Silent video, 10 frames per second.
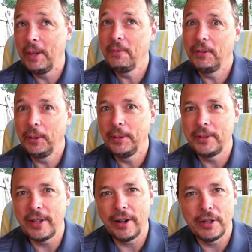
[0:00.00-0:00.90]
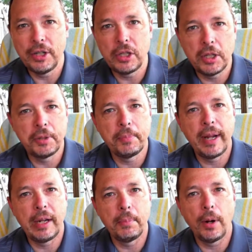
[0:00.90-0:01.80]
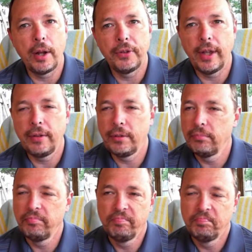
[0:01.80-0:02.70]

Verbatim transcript: influence our decision-making process.